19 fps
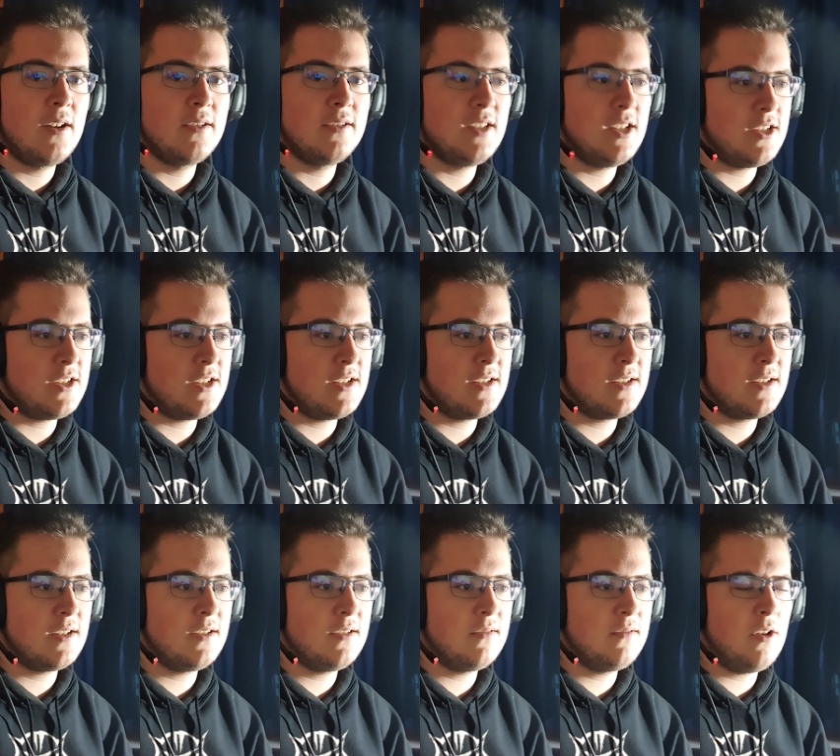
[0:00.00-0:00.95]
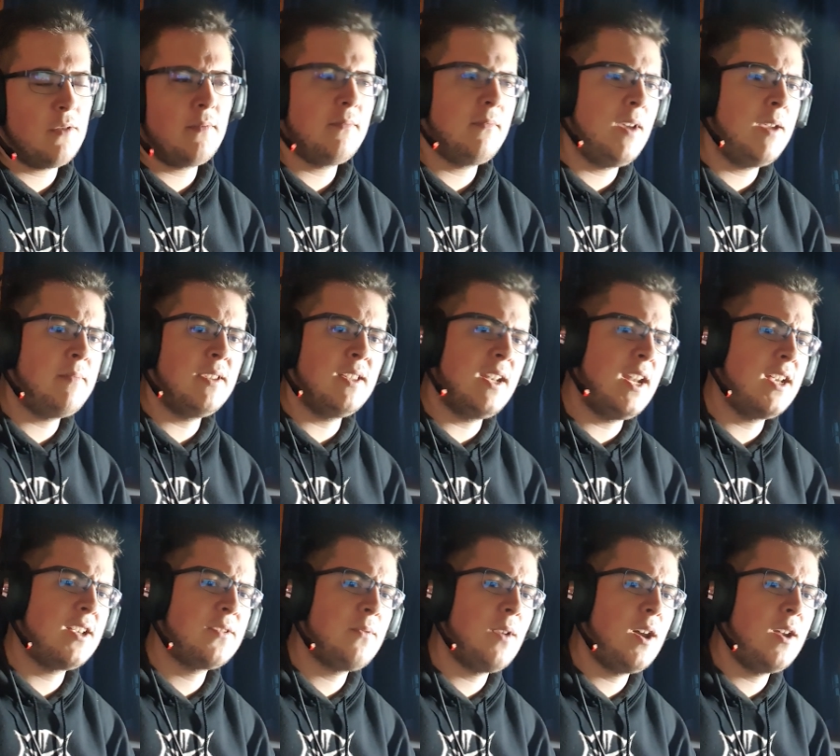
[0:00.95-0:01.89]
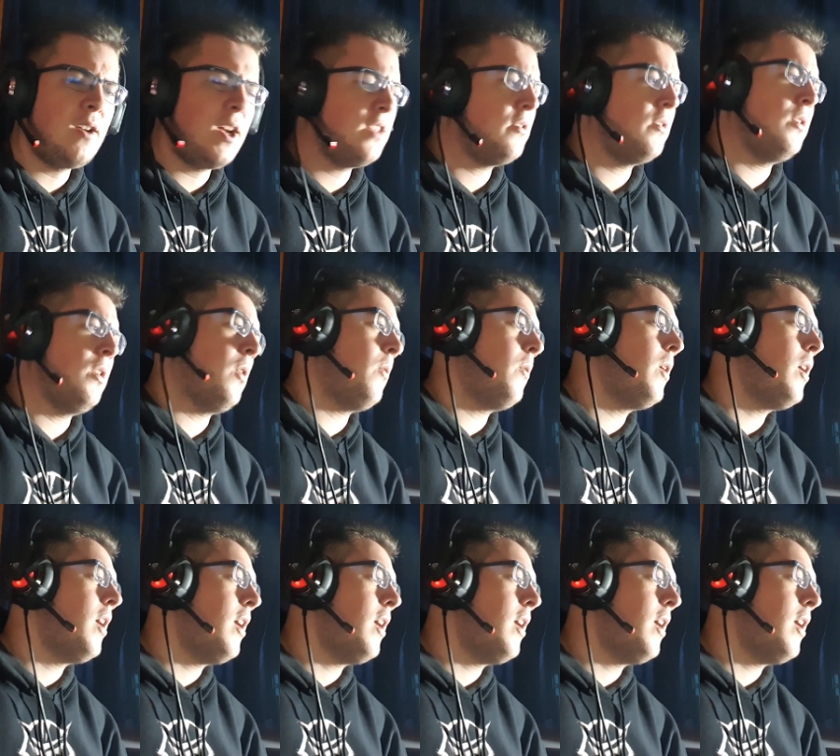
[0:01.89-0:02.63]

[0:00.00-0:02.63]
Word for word: this season, or maybe the next one. I don't know.